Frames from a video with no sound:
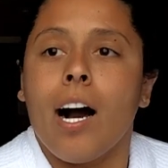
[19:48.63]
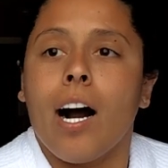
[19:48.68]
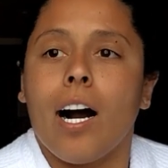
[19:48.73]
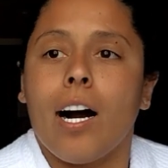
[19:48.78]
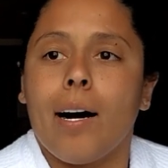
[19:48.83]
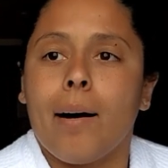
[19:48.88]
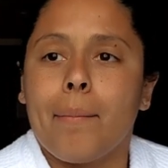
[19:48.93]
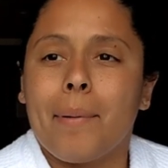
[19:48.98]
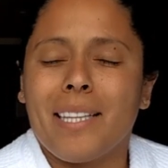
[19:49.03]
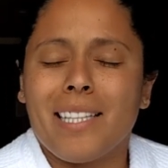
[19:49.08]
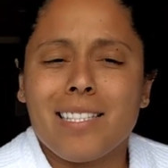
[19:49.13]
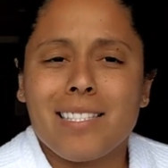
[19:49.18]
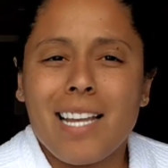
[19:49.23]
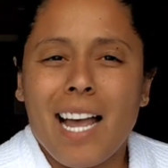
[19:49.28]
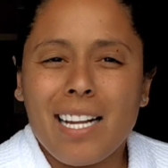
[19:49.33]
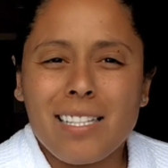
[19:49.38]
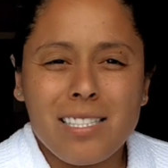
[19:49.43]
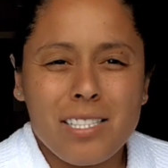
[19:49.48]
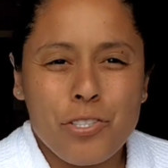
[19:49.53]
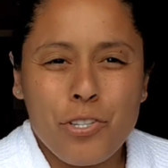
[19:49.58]
And the
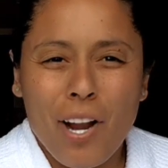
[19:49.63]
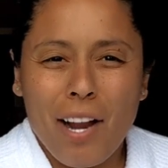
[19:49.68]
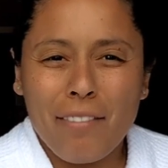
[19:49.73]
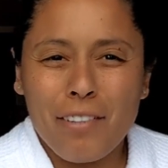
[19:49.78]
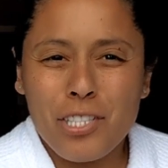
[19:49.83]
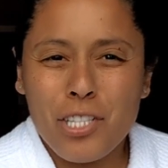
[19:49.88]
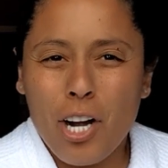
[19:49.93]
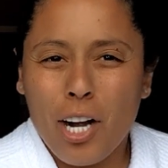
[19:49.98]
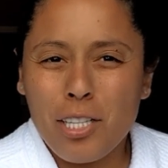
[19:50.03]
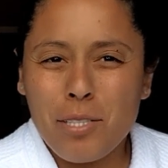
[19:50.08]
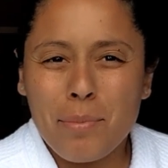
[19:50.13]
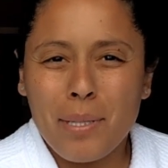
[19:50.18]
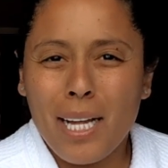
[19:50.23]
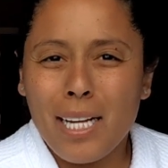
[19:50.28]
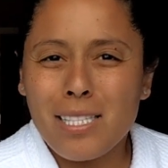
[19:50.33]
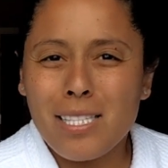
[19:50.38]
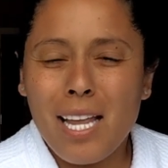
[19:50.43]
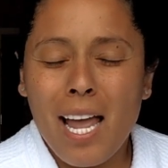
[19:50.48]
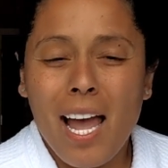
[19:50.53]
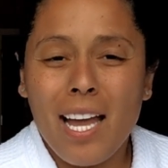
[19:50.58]
taxi driver charged me
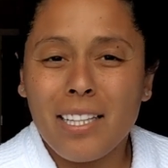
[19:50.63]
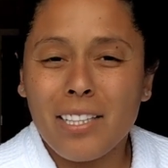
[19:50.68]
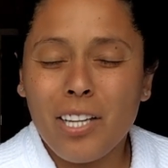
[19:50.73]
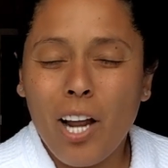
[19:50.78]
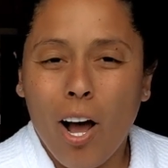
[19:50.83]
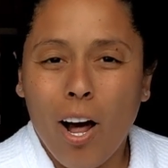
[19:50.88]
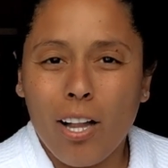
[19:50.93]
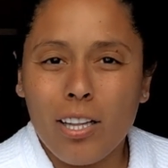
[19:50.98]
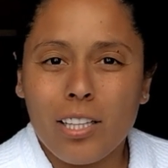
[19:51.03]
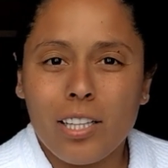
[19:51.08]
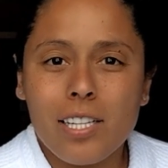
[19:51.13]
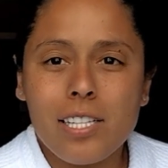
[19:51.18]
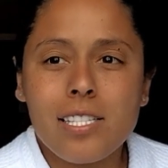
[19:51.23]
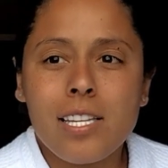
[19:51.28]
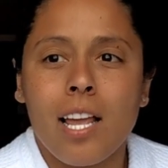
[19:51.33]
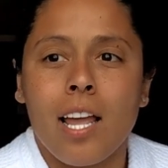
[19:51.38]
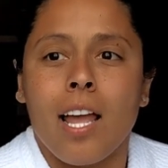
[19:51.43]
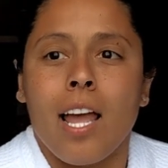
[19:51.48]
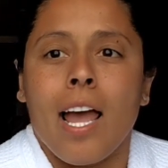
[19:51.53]
like $10.